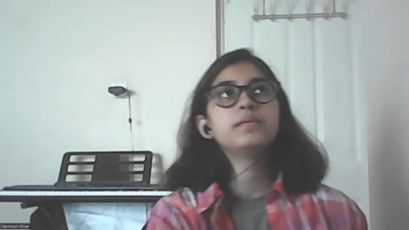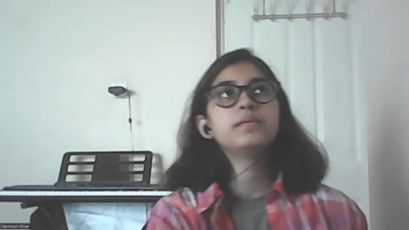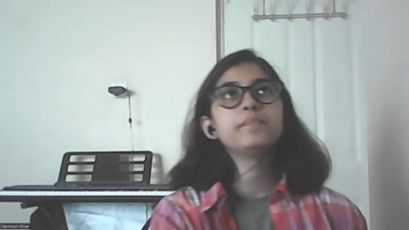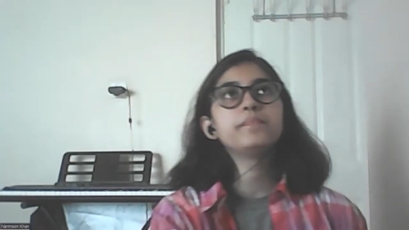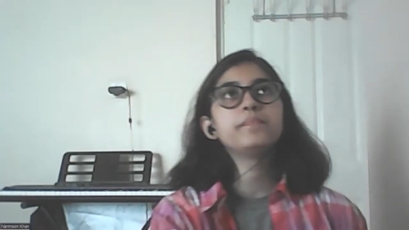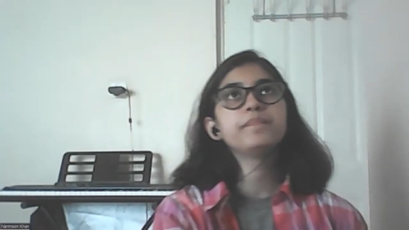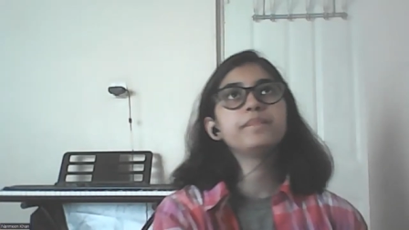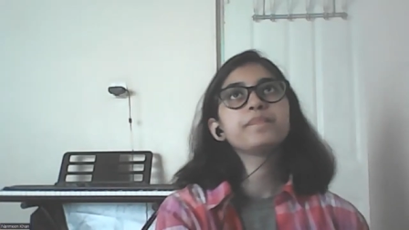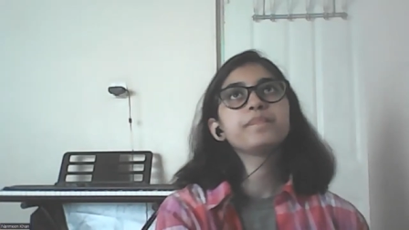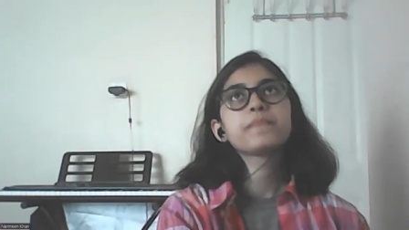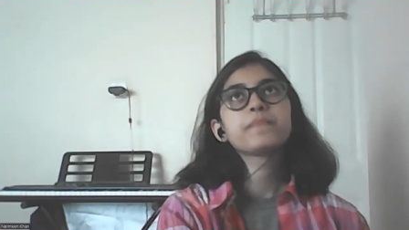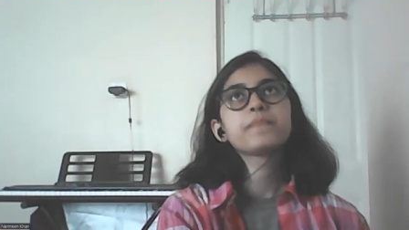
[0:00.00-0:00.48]

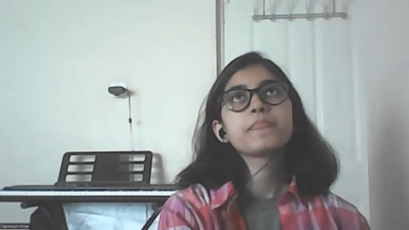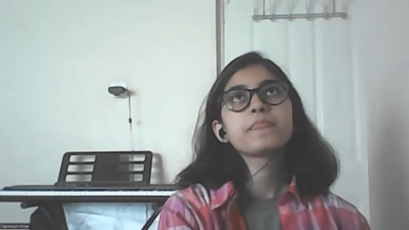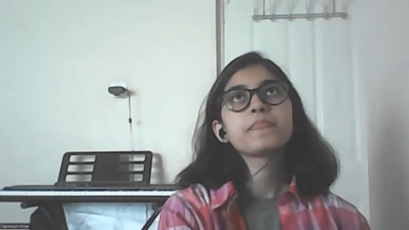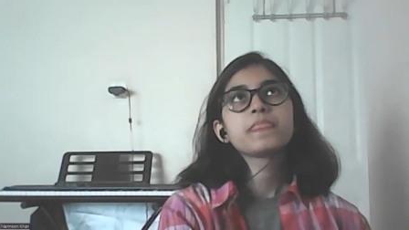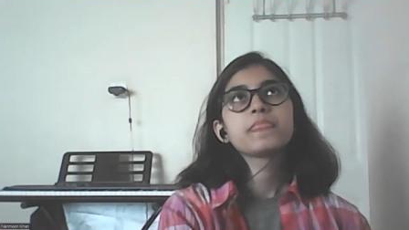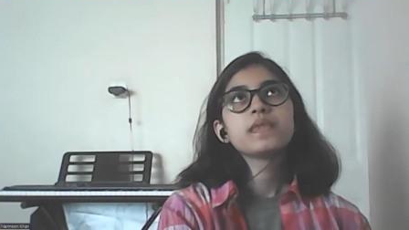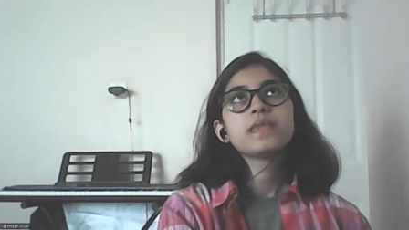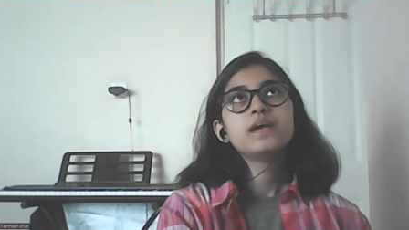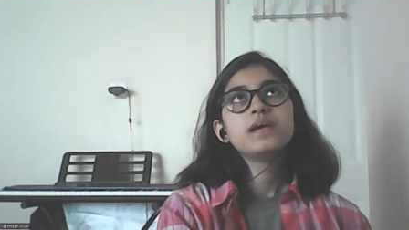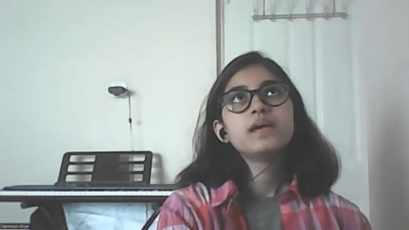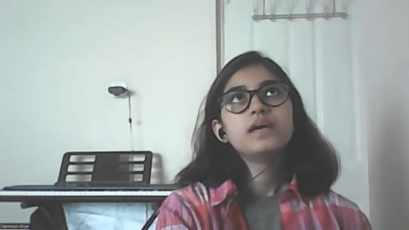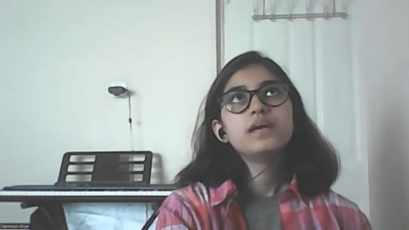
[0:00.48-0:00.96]
um,
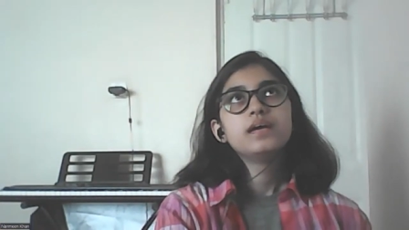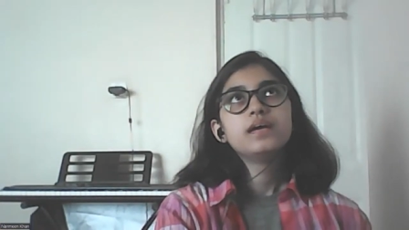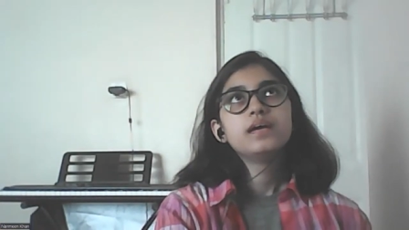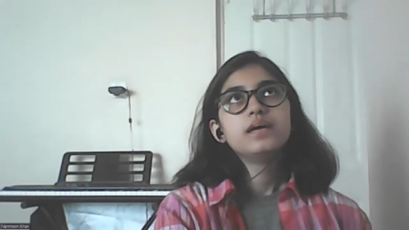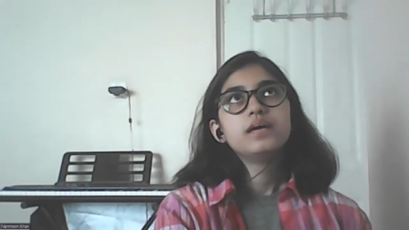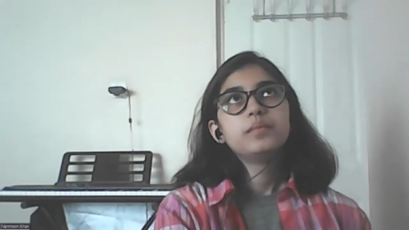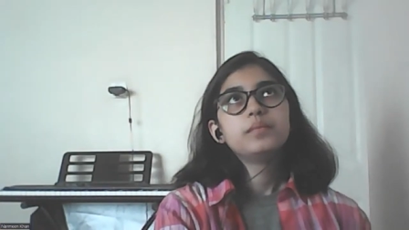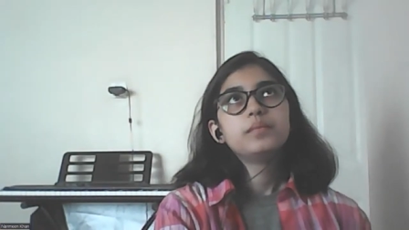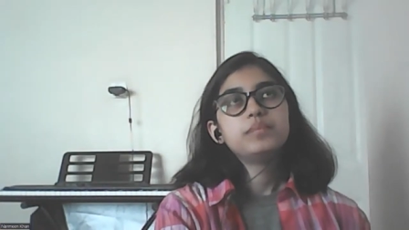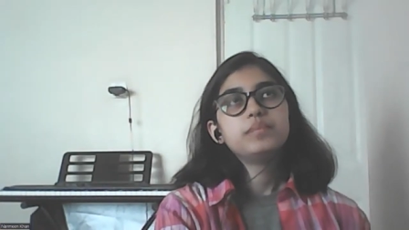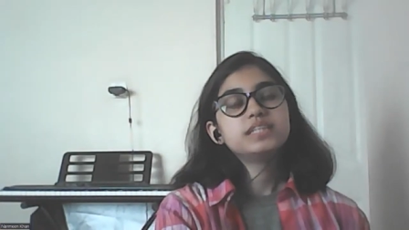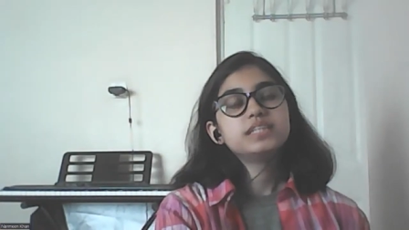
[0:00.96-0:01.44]

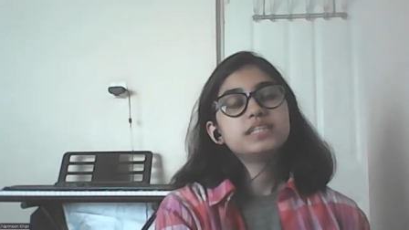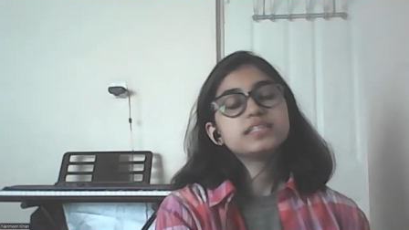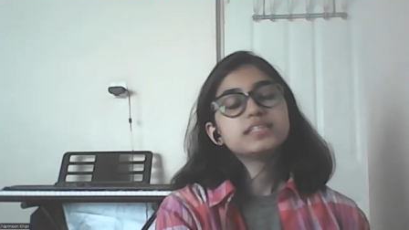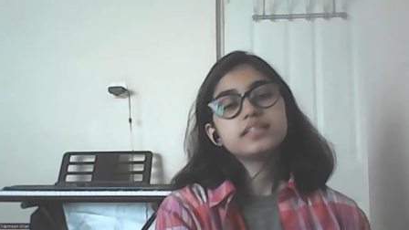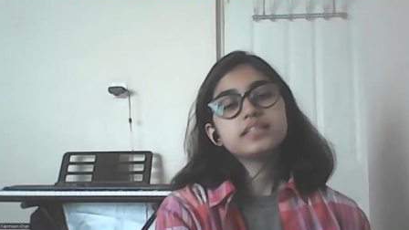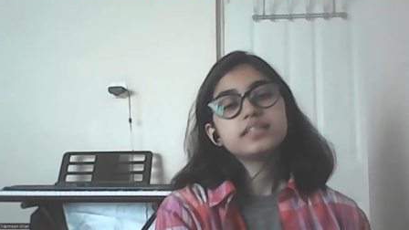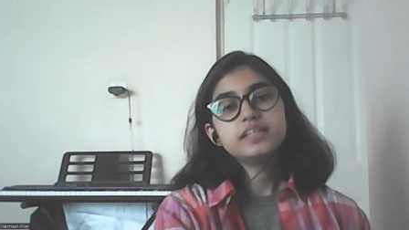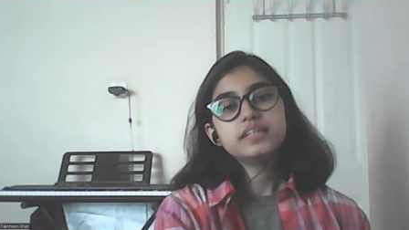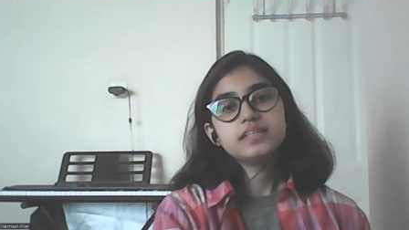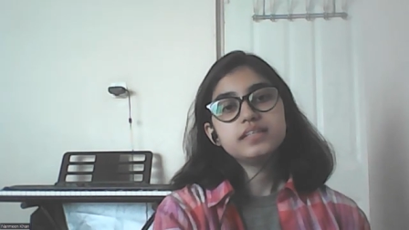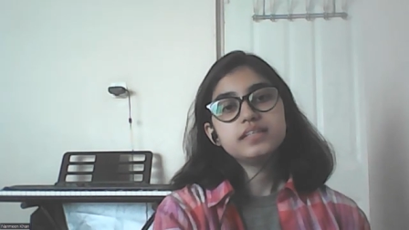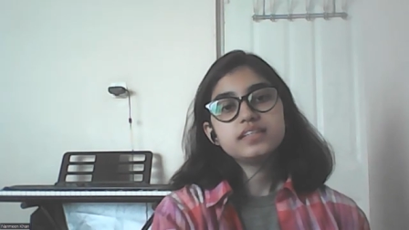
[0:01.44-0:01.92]

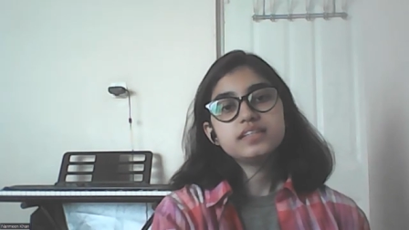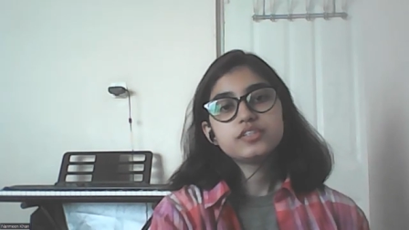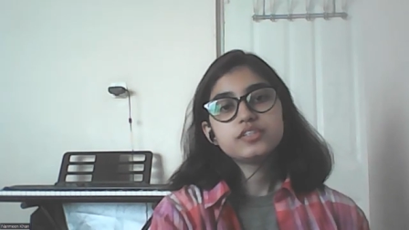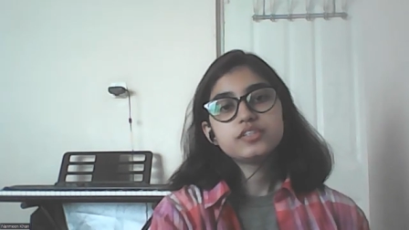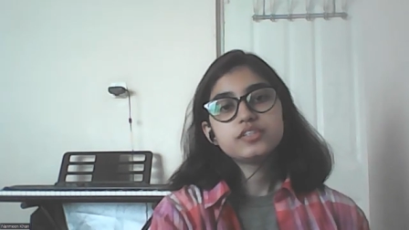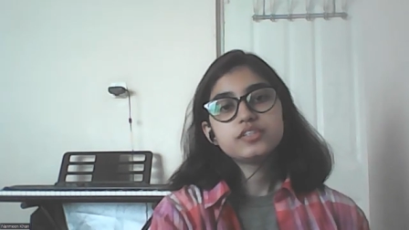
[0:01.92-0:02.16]
basically the